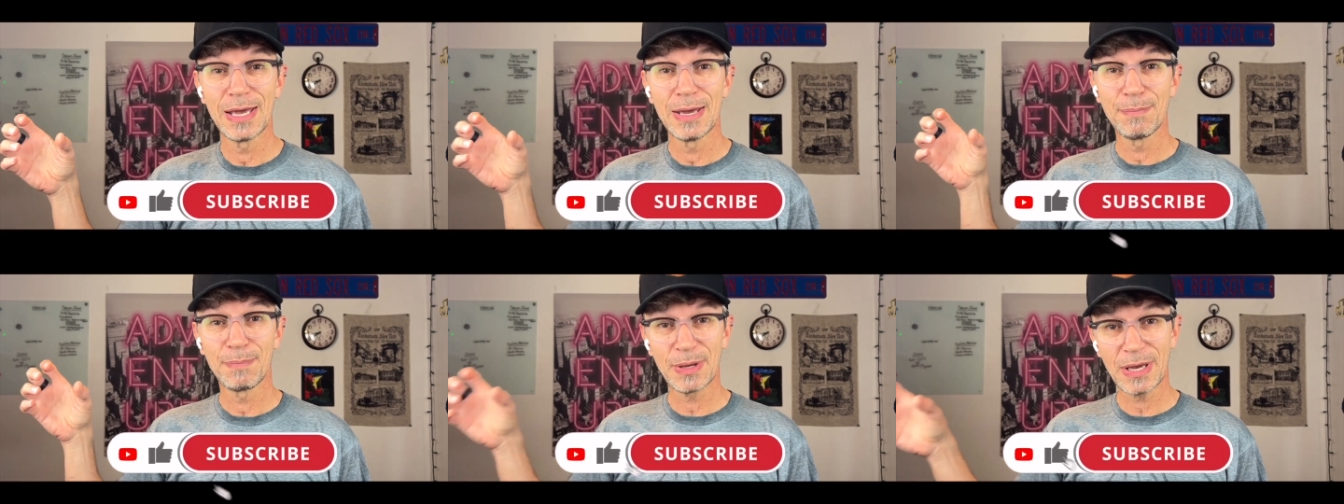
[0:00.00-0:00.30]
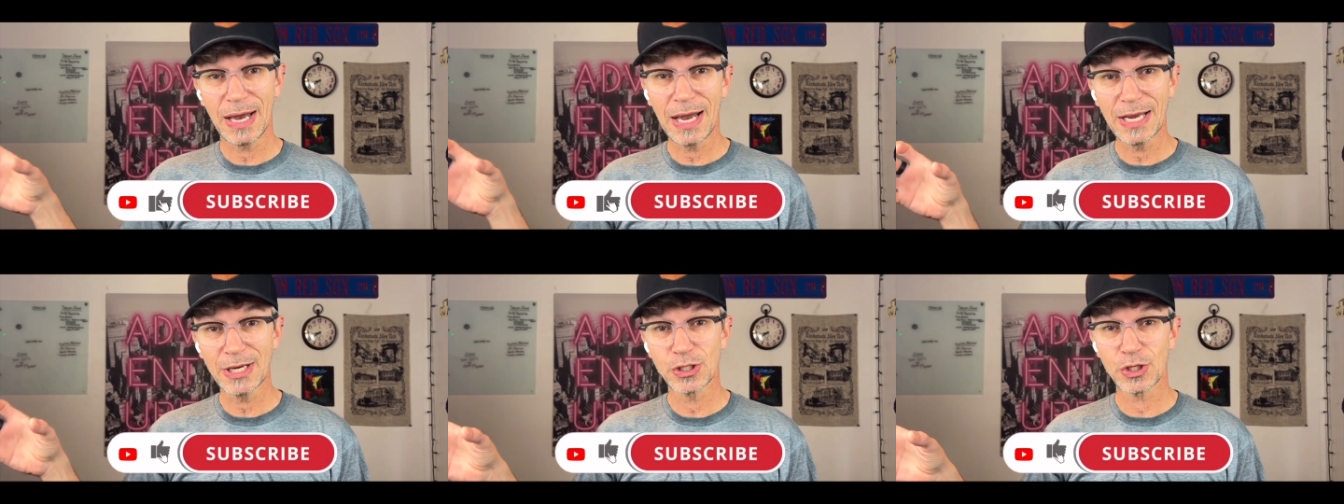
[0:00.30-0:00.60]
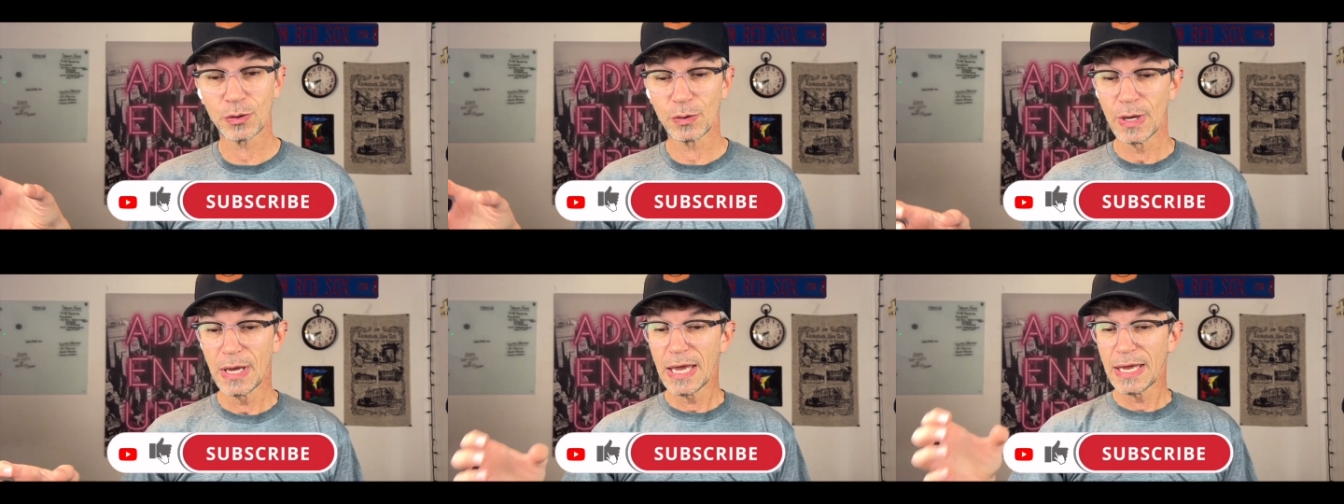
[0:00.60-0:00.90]
behind
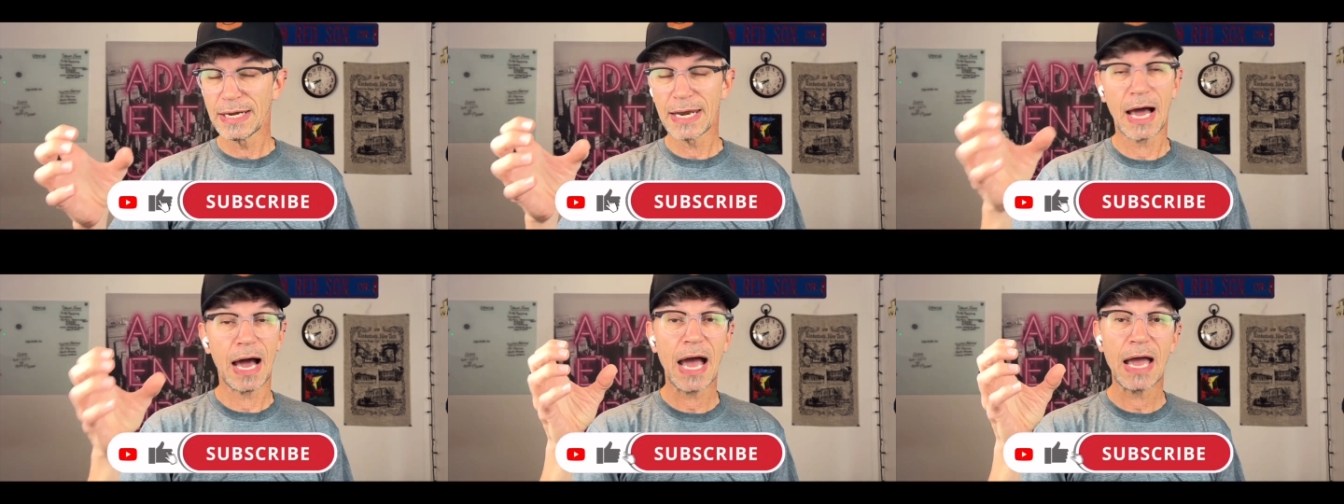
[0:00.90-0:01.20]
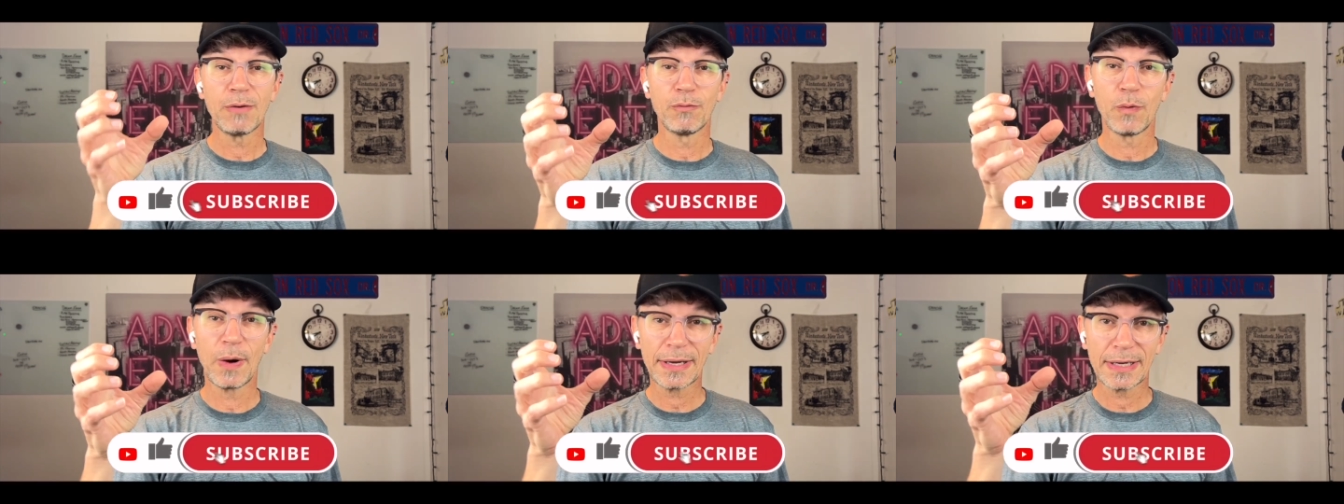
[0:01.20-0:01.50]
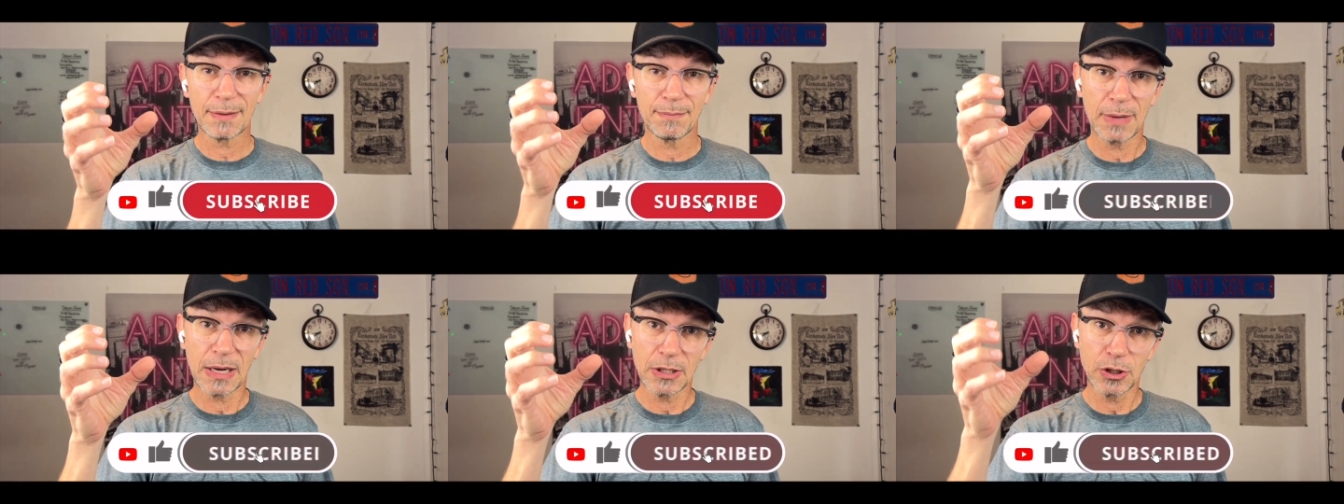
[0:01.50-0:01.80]
you. Now, I
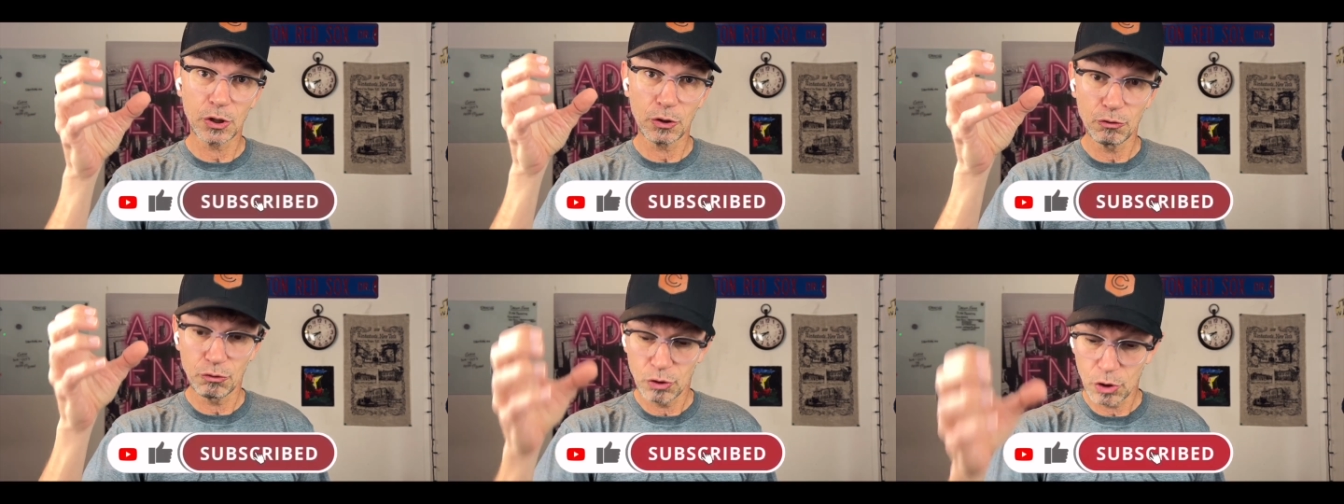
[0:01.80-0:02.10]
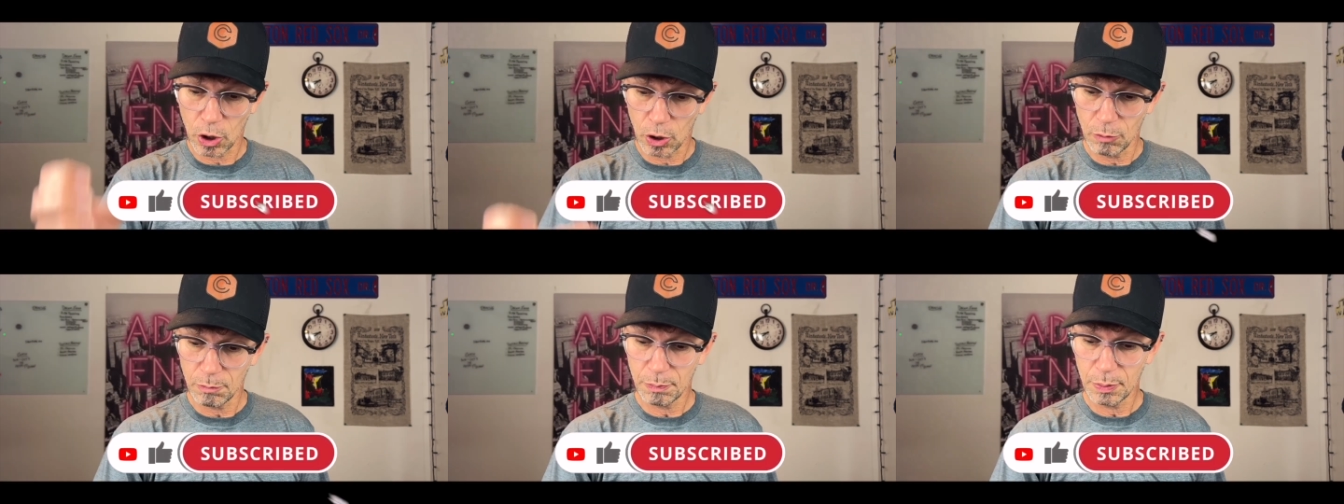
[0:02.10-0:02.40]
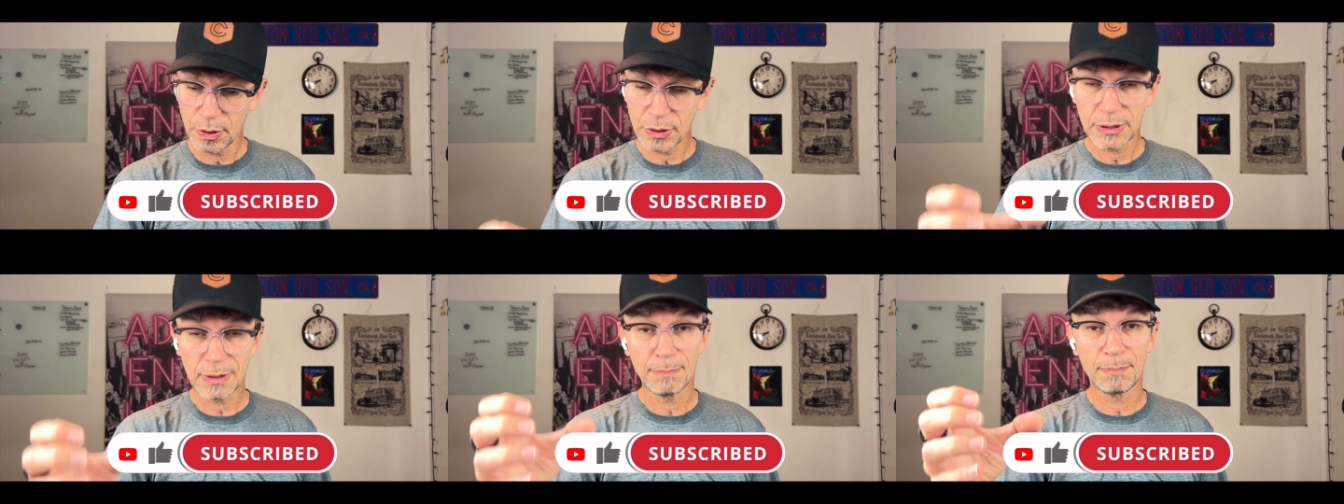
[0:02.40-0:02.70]
recommend you don't
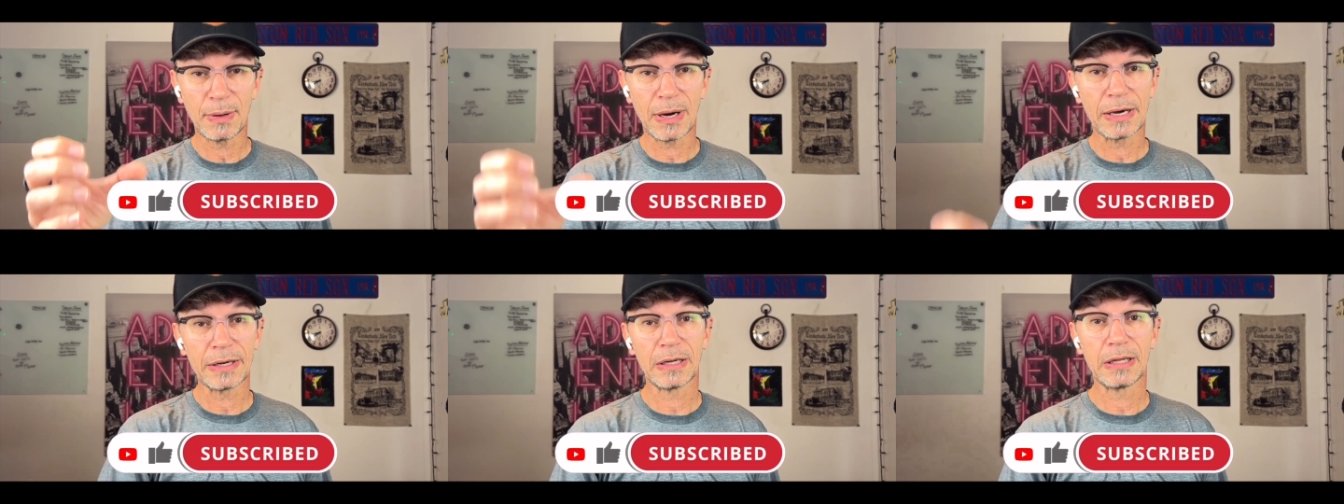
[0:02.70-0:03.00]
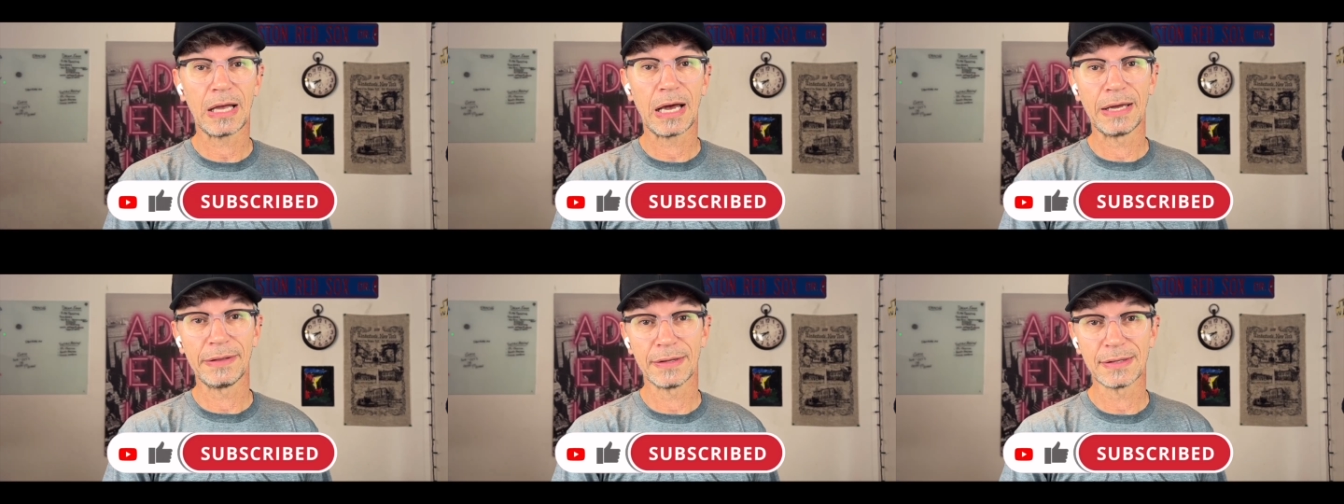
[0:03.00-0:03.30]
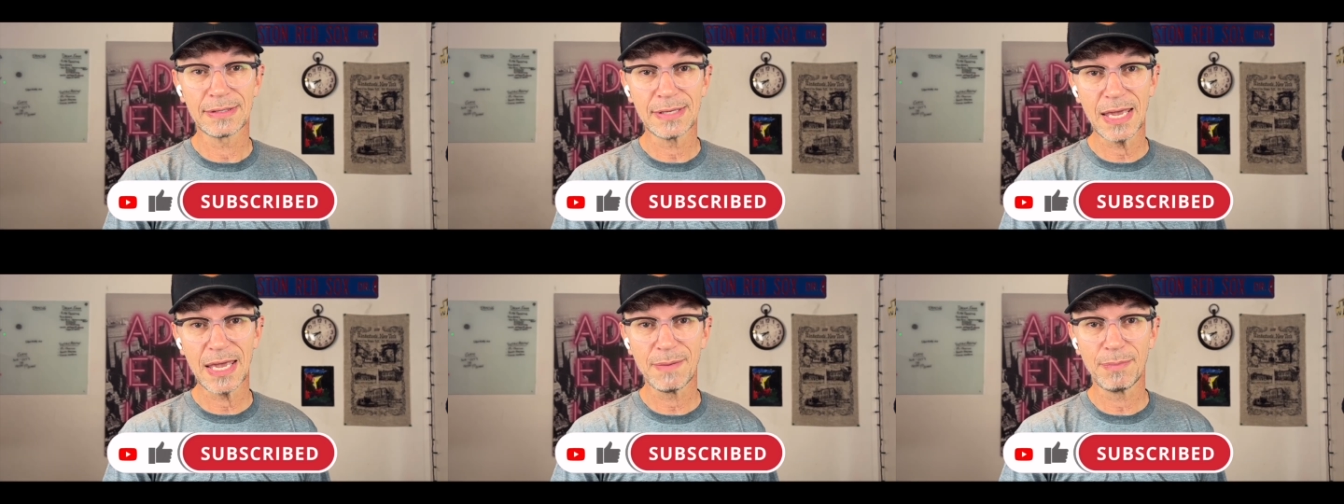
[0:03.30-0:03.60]
put the bottle on the
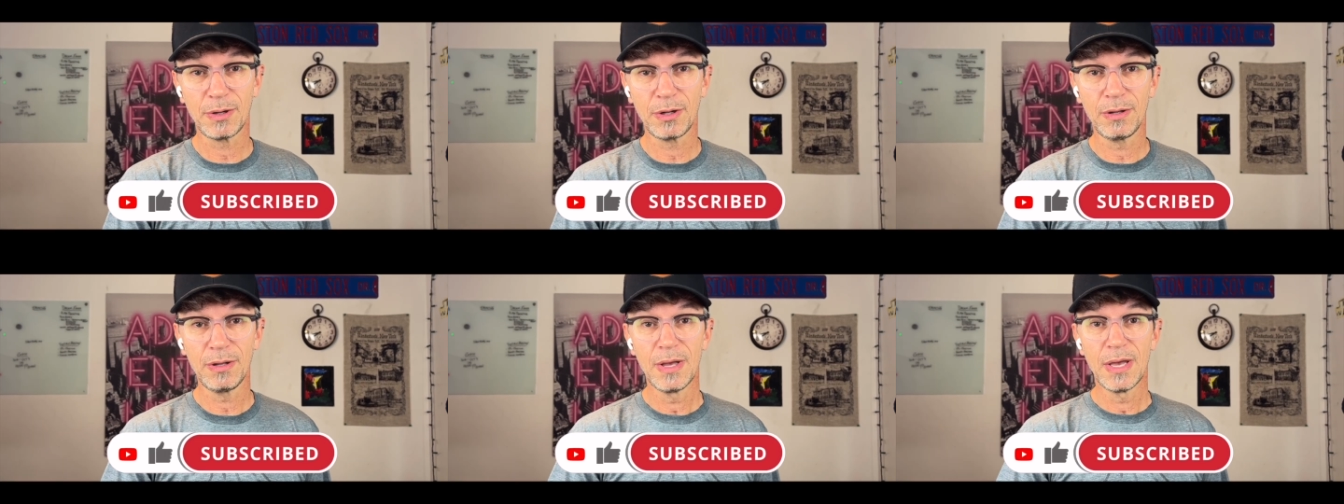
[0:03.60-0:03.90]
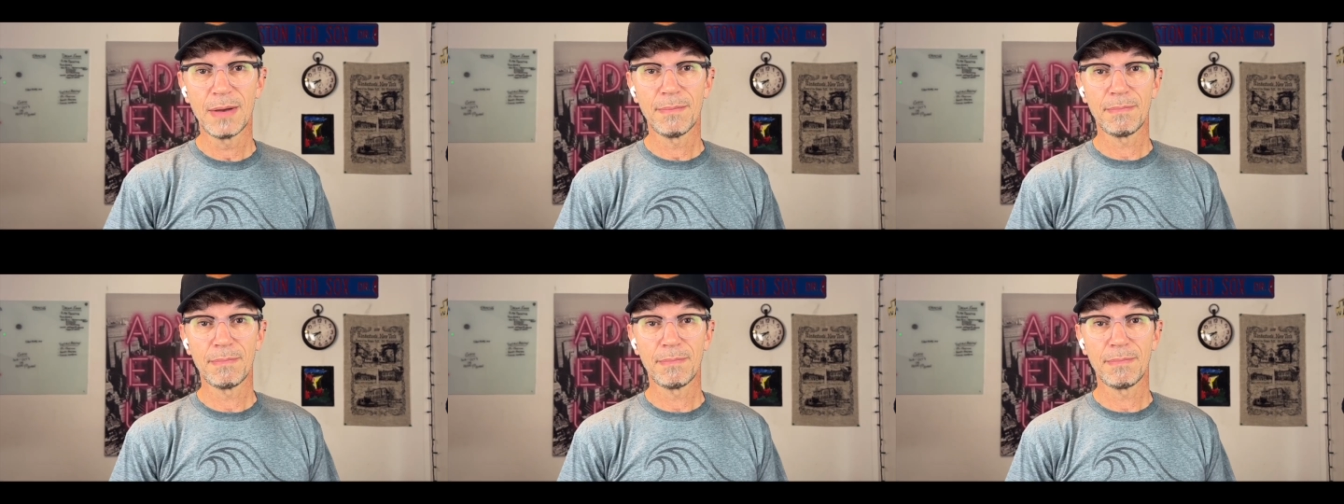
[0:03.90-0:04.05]
table.